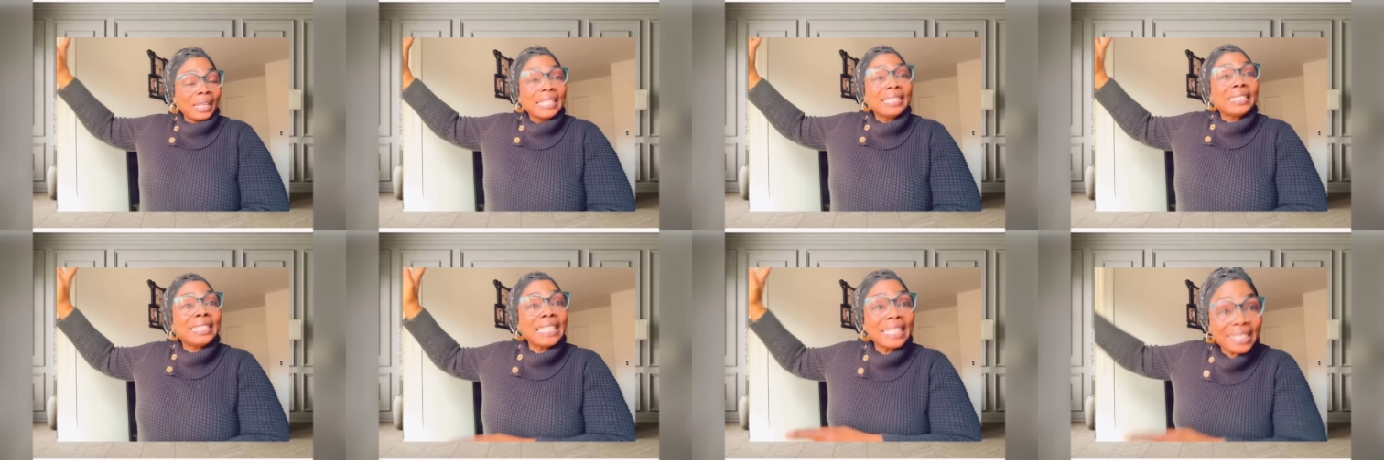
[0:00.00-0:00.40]

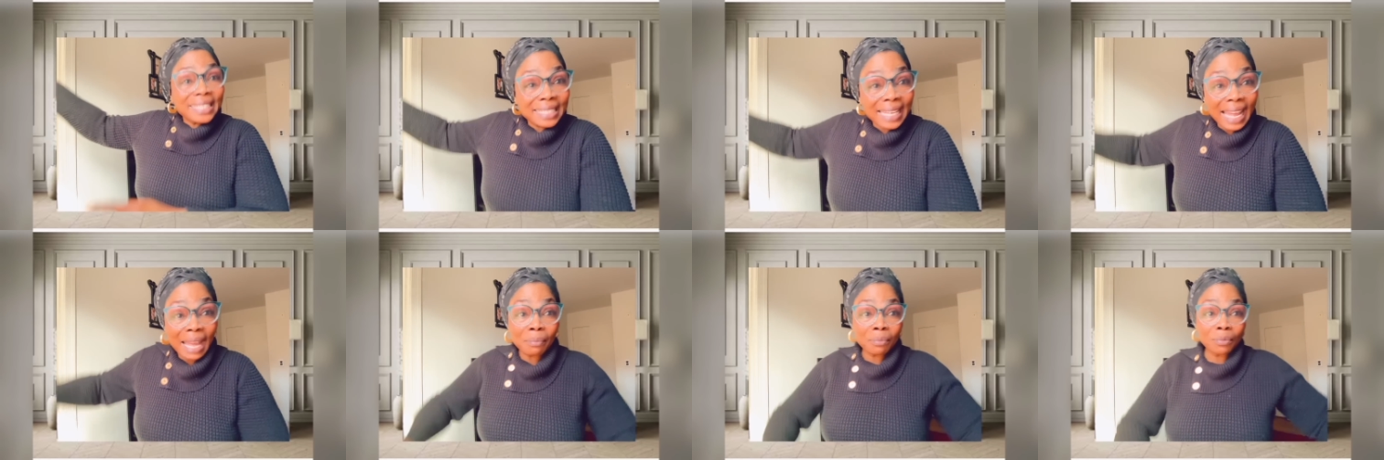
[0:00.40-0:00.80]
Teach
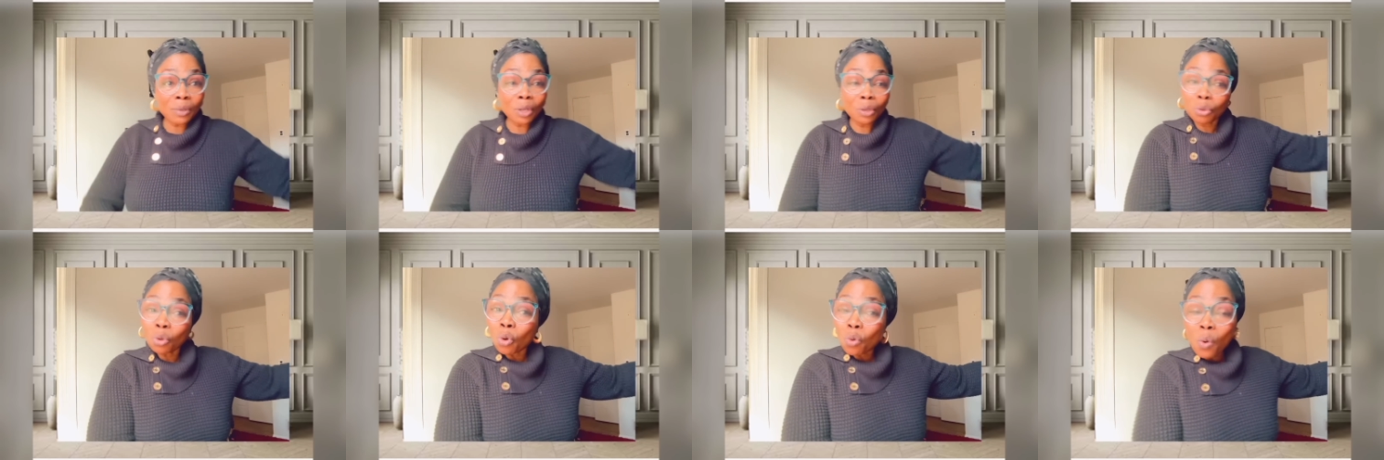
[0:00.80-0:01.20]
them
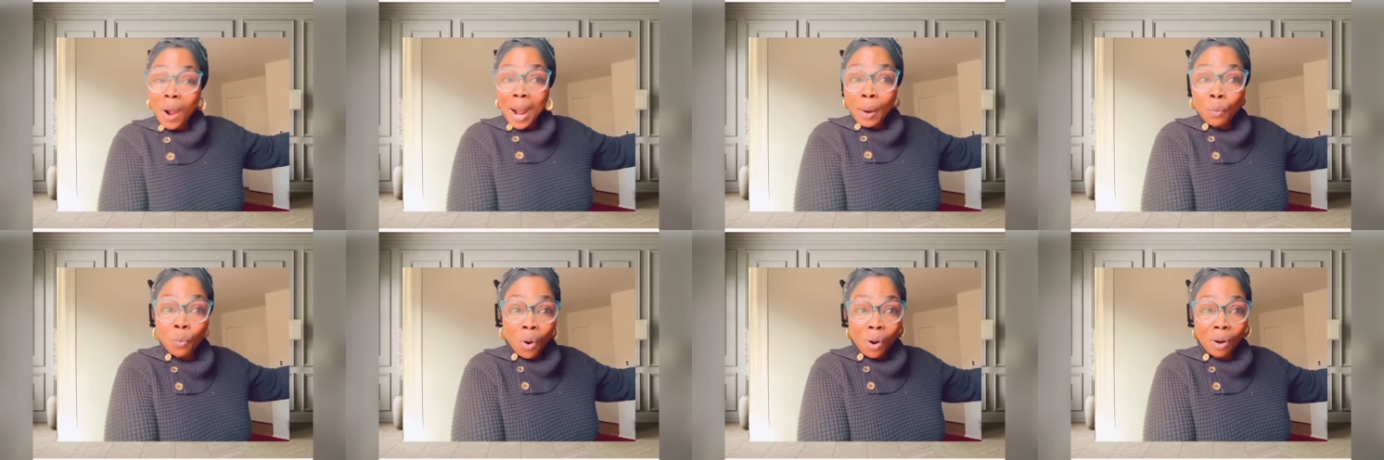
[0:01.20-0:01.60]
to go
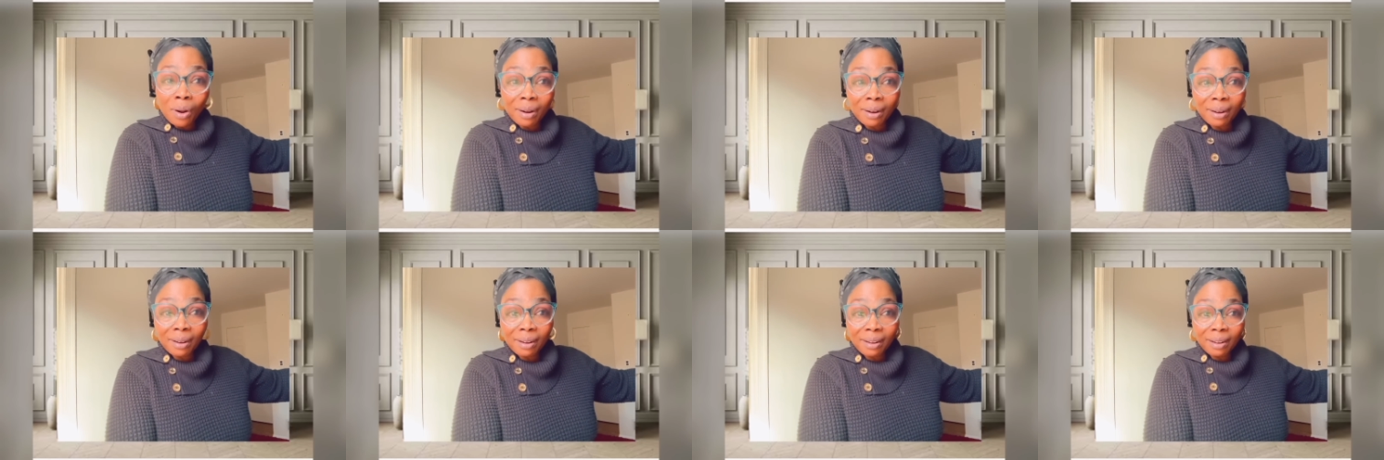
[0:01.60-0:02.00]
and
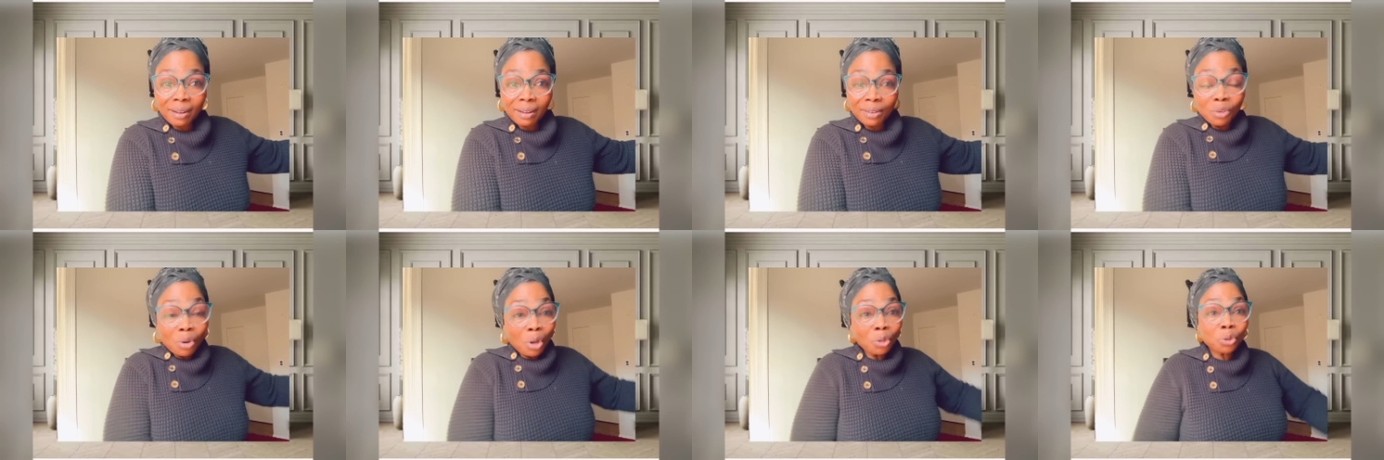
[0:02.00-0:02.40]
work,
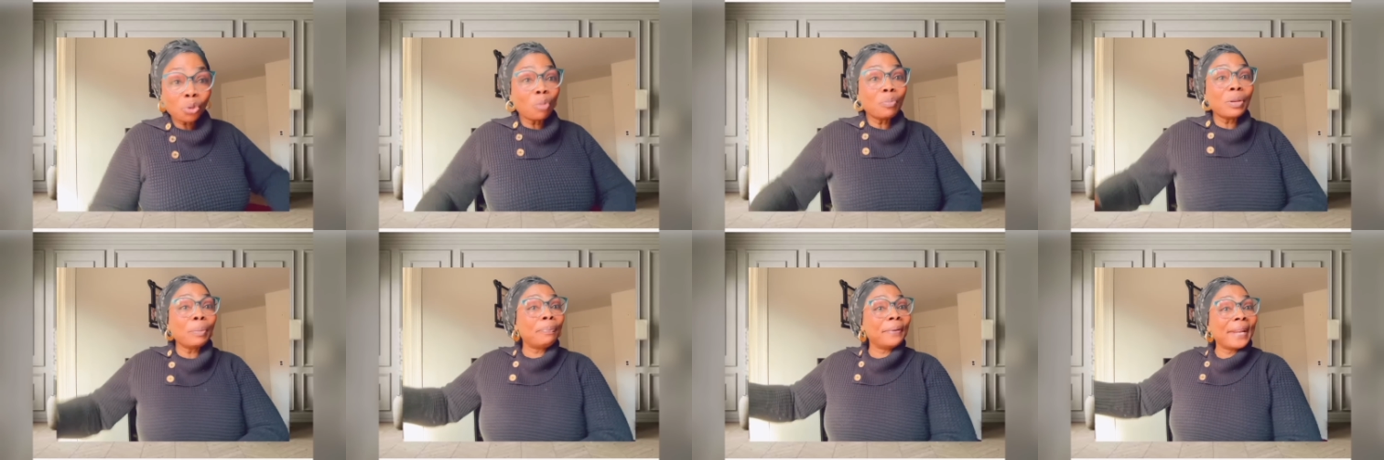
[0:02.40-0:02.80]
not to
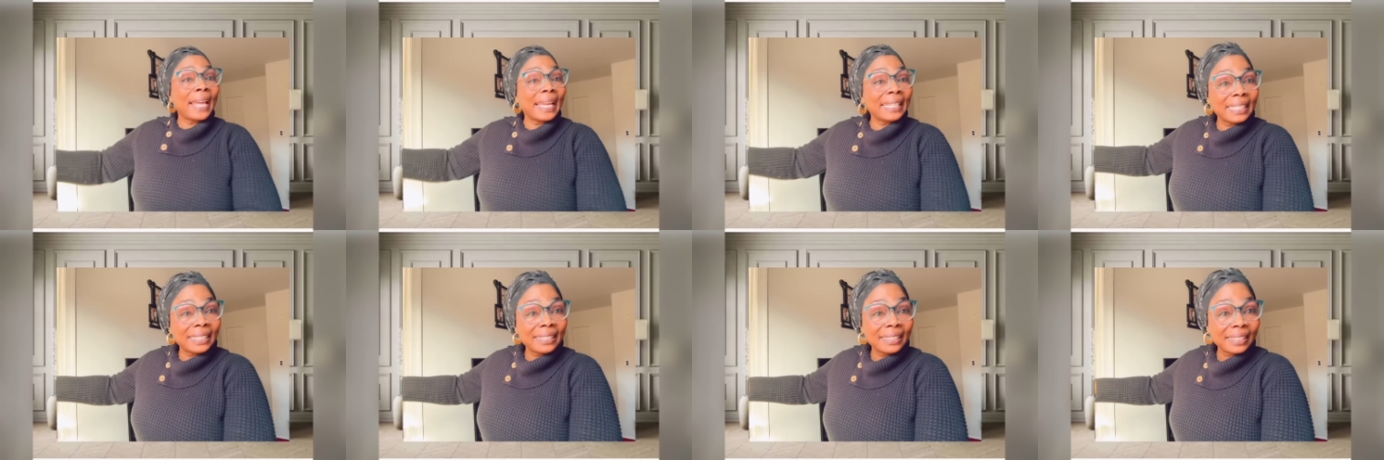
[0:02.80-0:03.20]
be
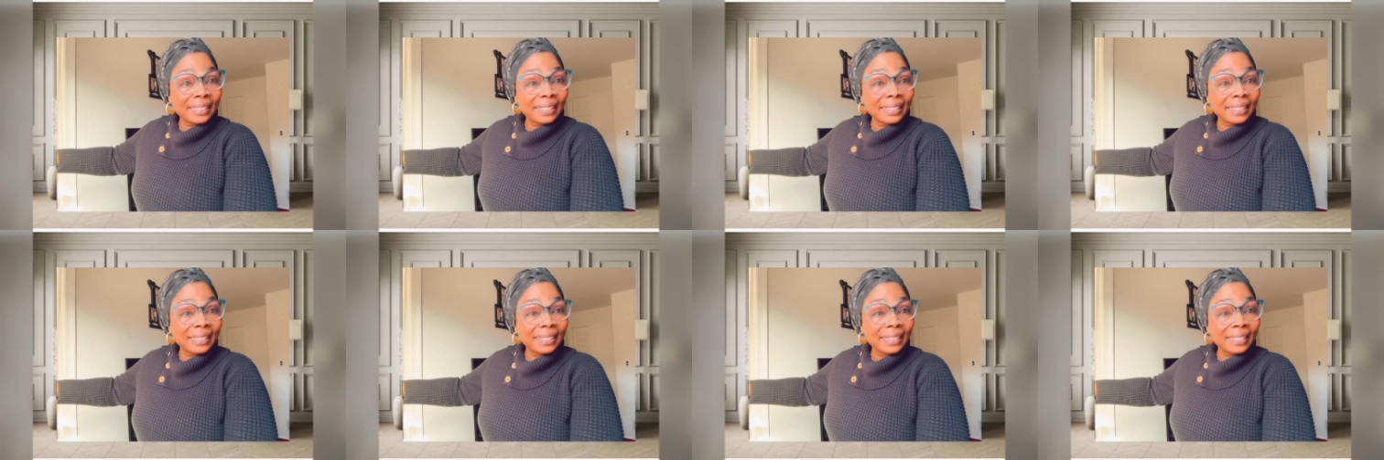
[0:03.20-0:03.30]
praying.